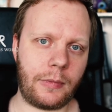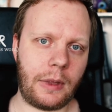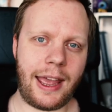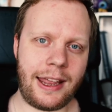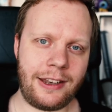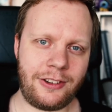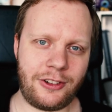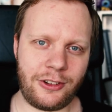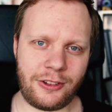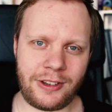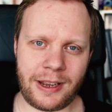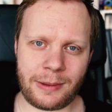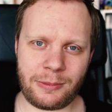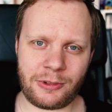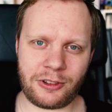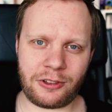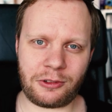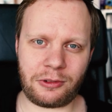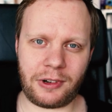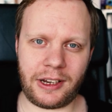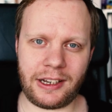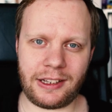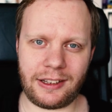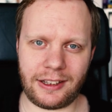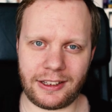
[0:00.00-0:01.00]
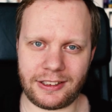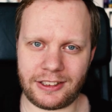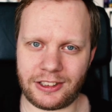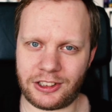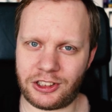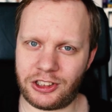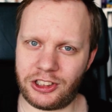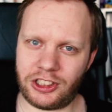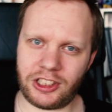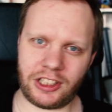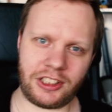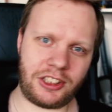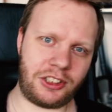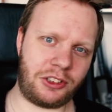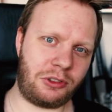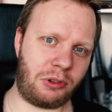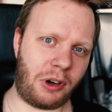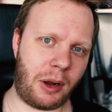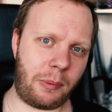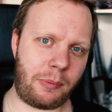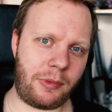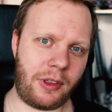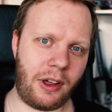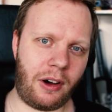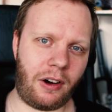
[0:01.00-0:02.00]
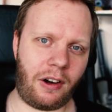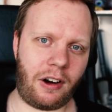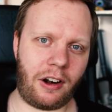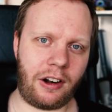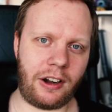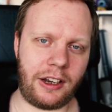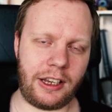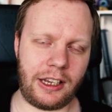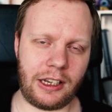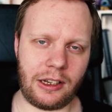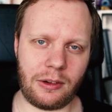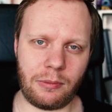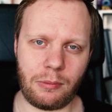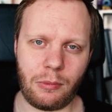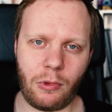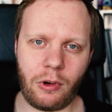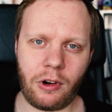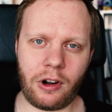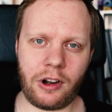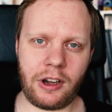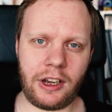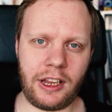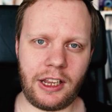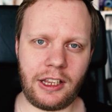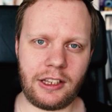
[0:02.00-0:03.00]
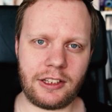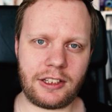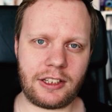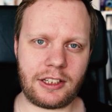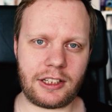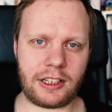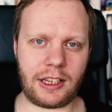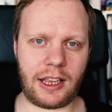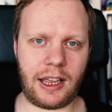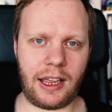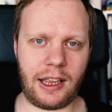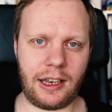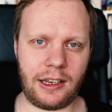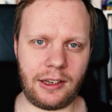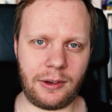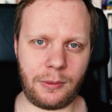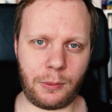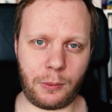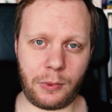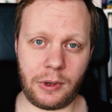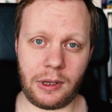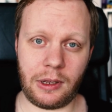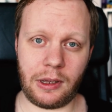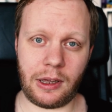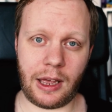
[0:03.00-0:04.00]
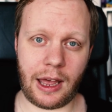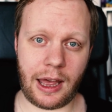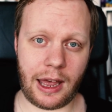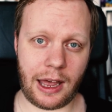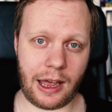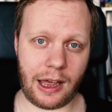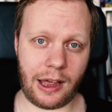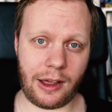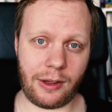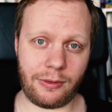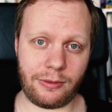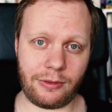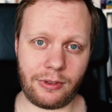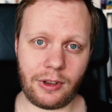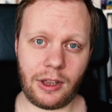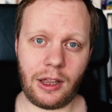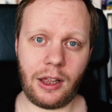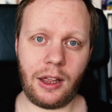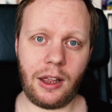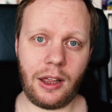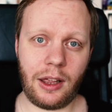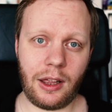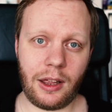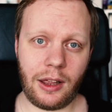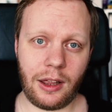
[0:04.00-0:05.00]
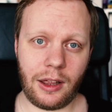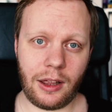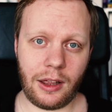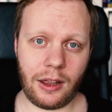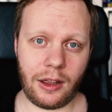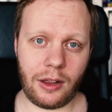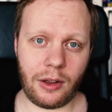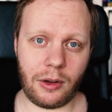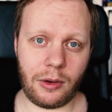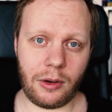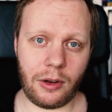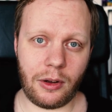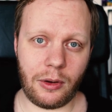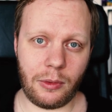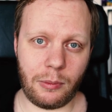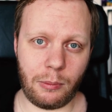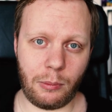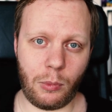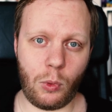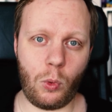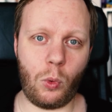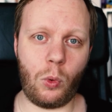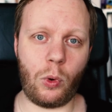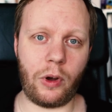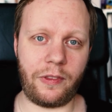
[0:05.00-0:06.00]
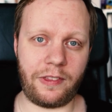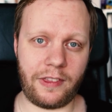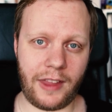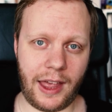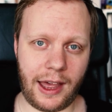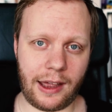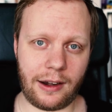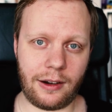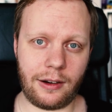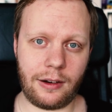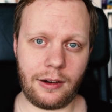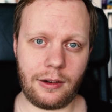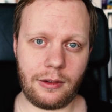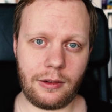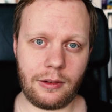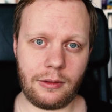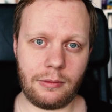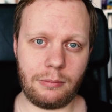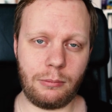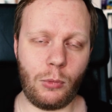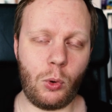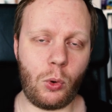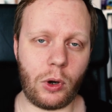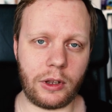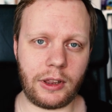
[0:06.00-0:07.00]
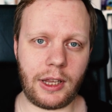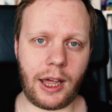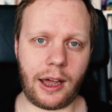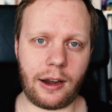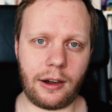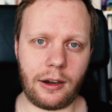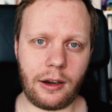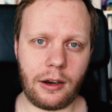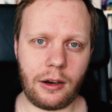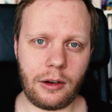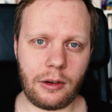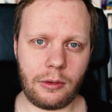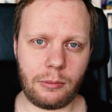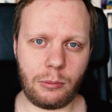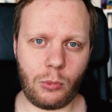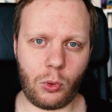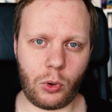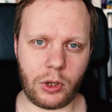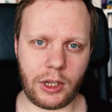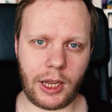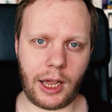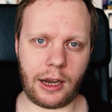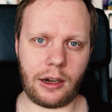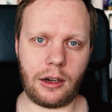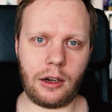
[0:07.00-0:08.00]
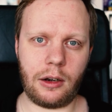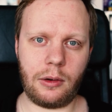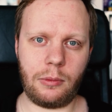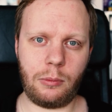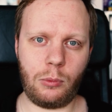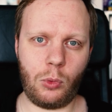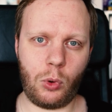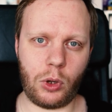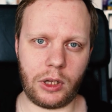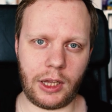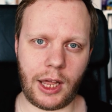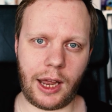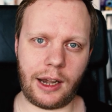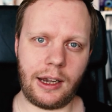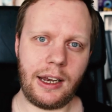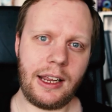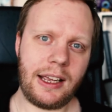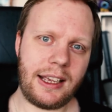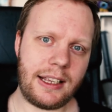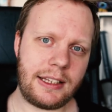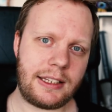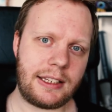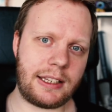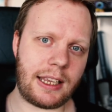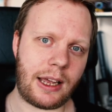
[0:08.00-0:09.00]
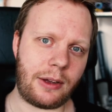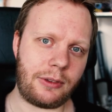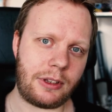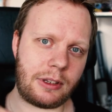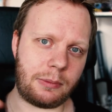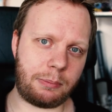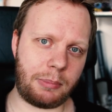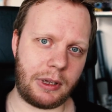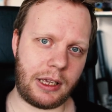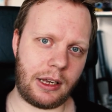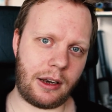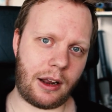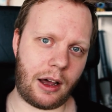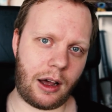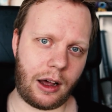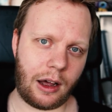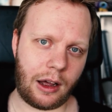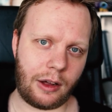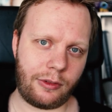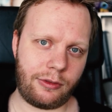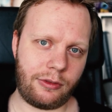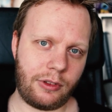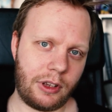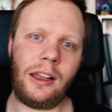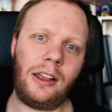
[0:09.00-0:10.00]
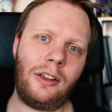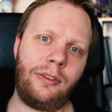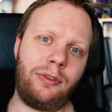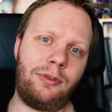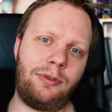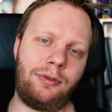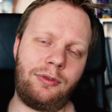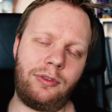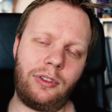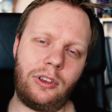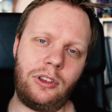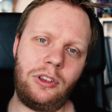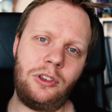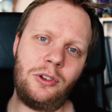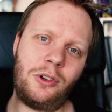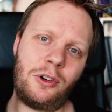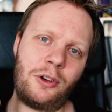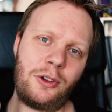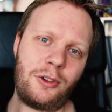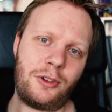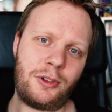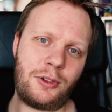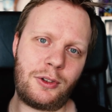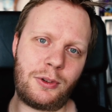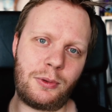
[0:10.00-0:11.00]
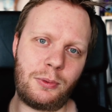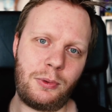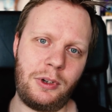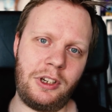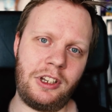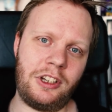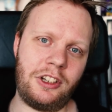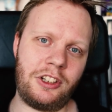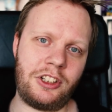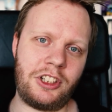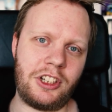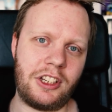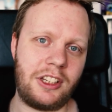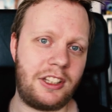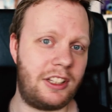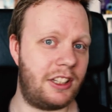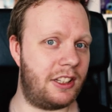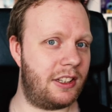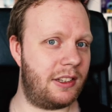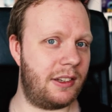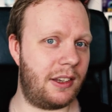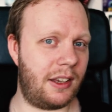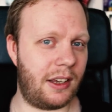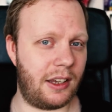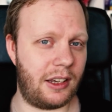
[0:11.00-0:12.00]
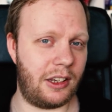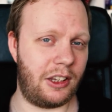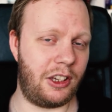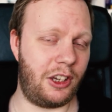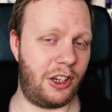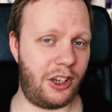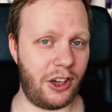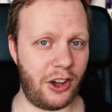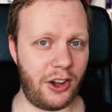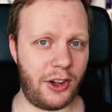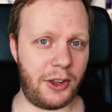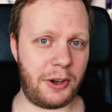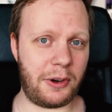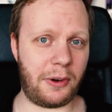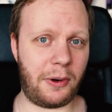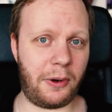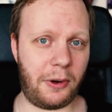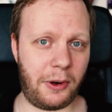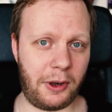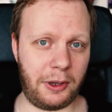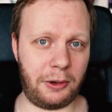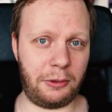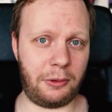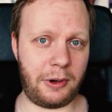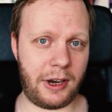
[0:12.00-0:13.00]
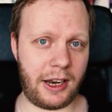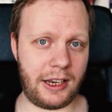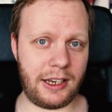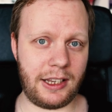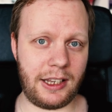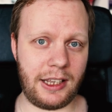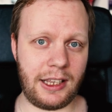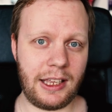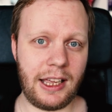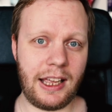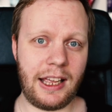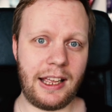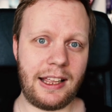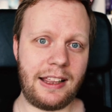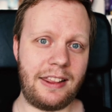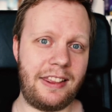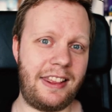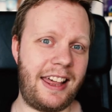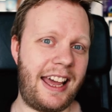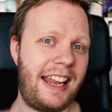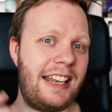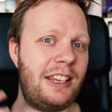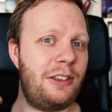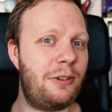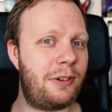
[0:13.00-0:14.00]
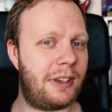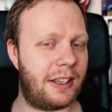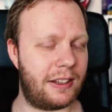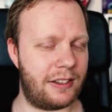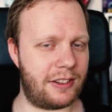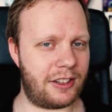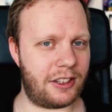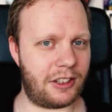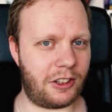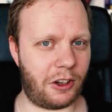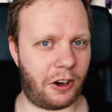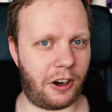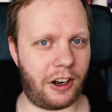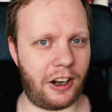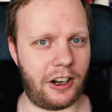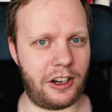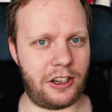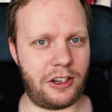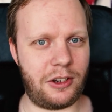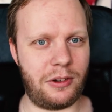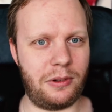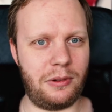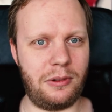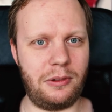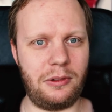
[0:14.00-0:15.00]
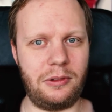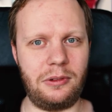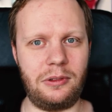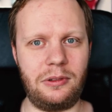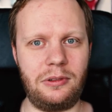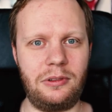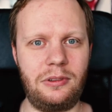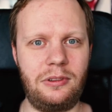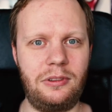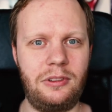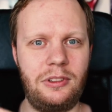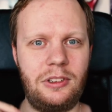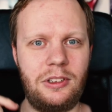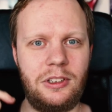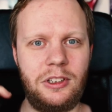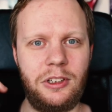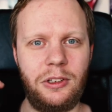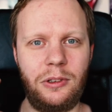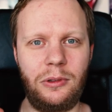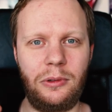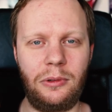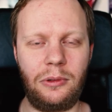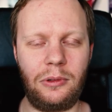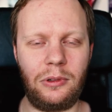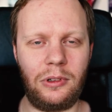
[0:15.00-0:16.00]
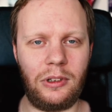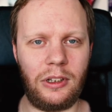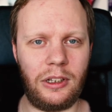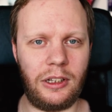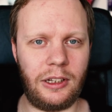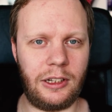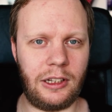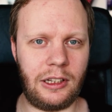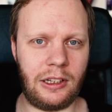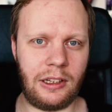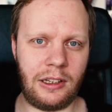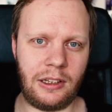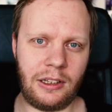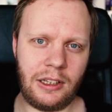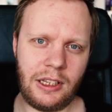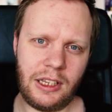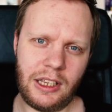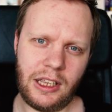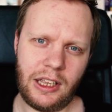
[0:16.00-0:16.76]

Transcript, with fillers: And to demonstrate, let's just drop the R in mornings, and we have Månar. Månar. Månar. Månar. It sounds a bit off. If your Swedish is good already, then you can start to to uh,